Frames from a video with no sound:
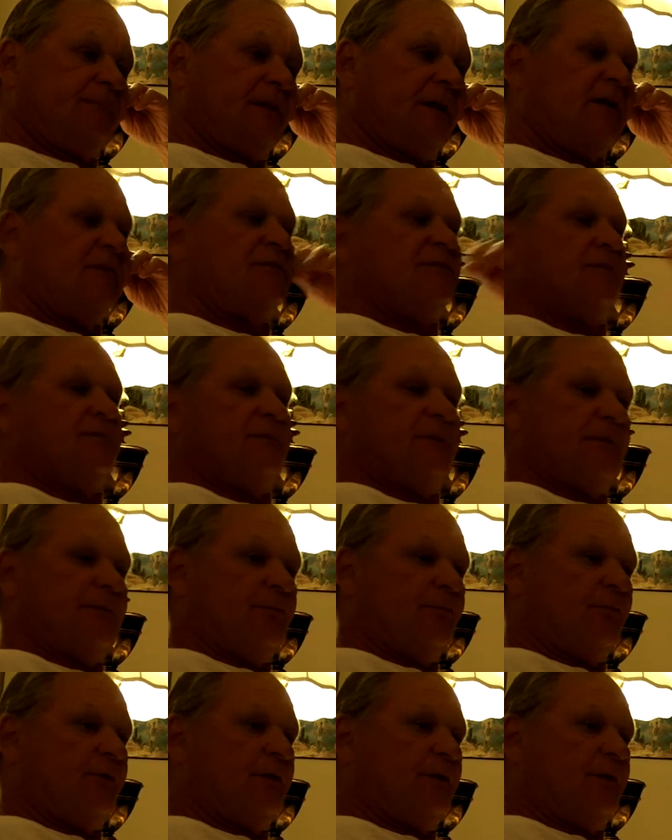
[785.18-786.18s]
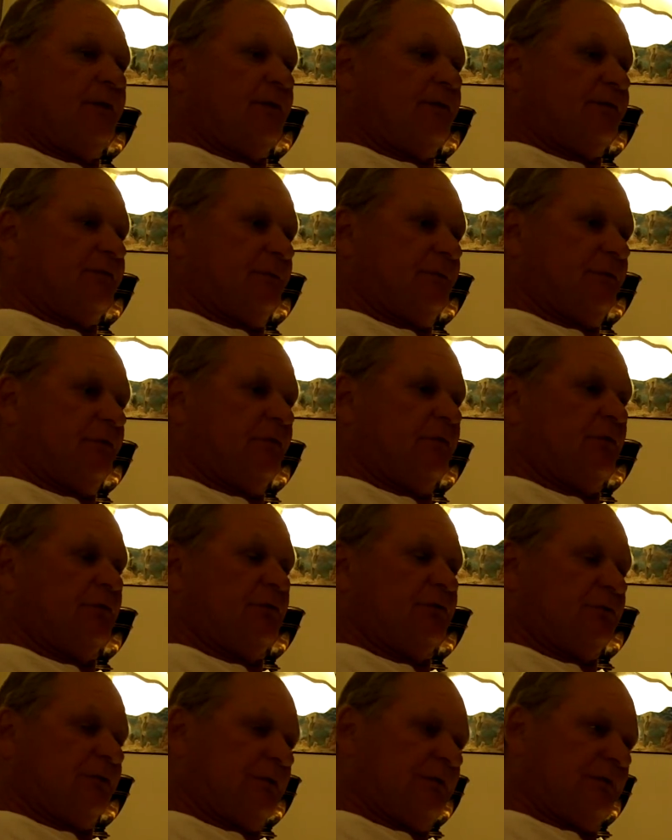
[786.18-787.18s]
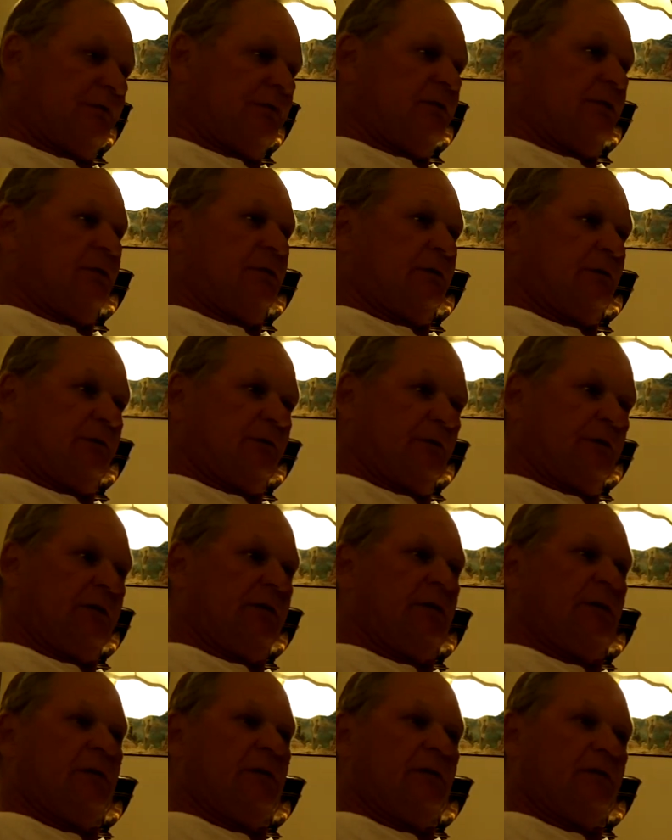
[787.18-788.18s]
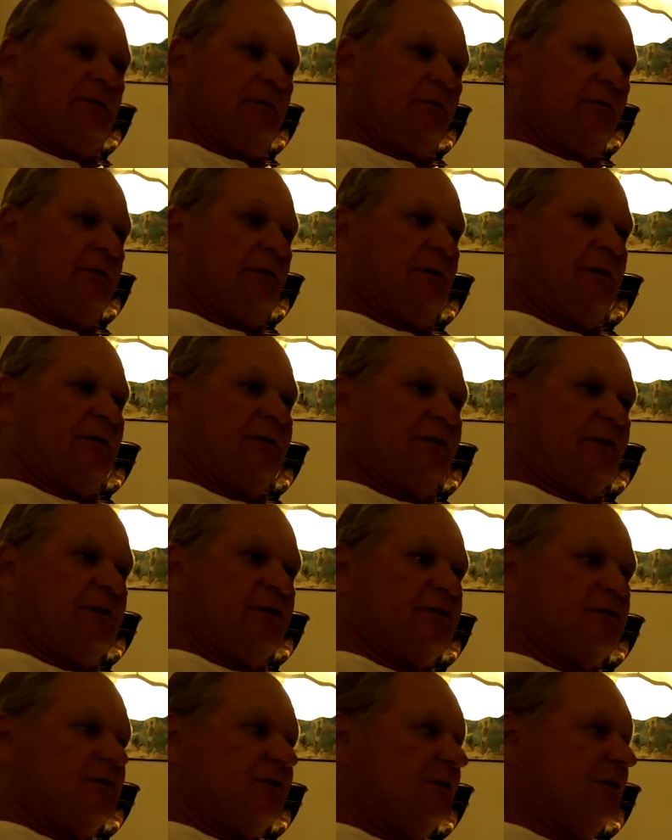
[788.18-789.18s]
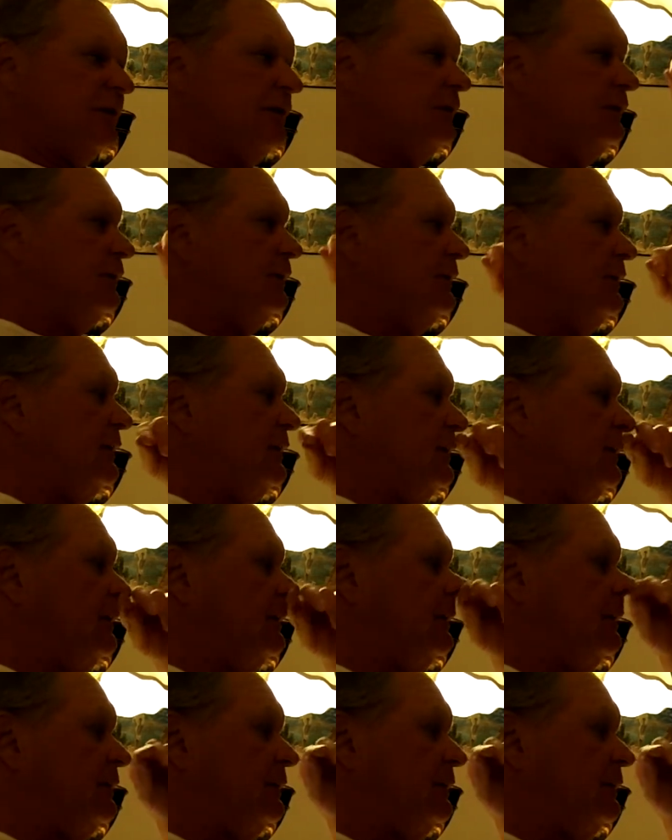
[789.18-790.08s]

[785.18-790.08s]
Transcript: had some people in there from the Orals and organization and everything,